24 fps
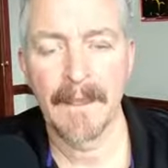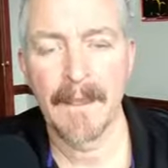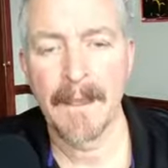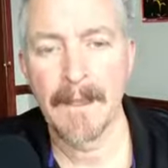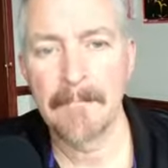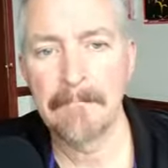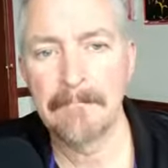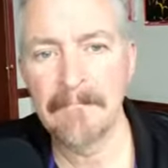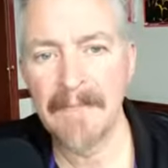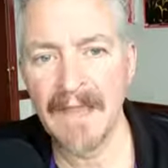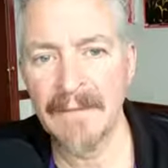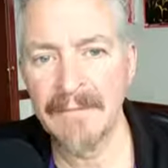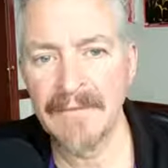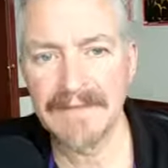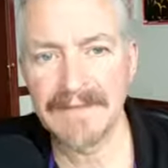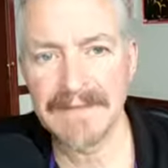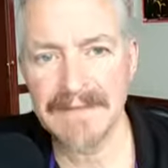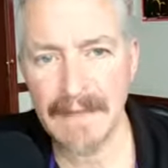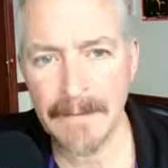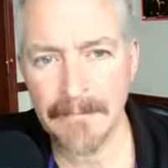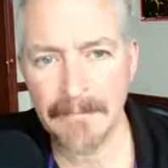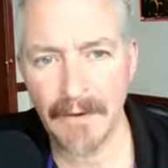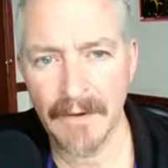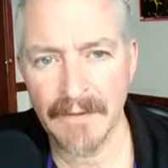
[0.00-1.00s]
Maybe it's
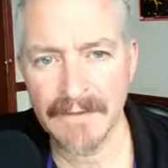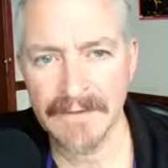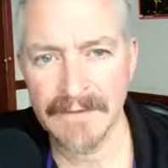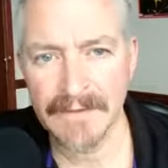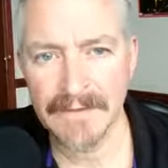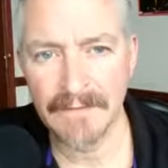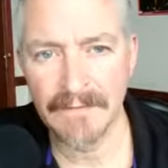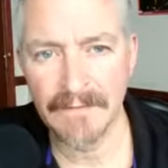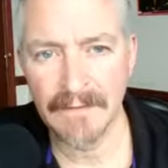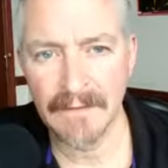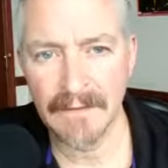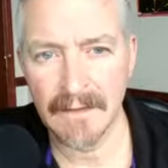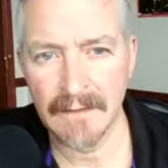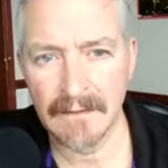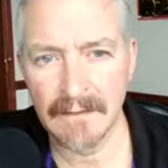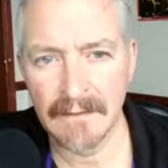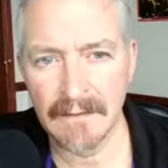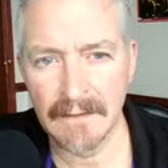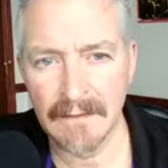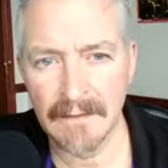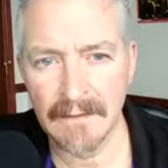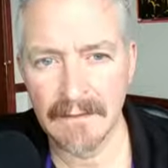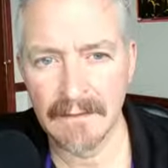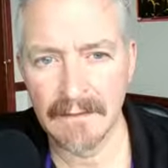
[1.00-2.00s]
that positivity that you
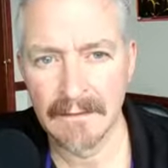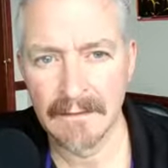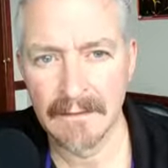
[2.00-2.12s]
need.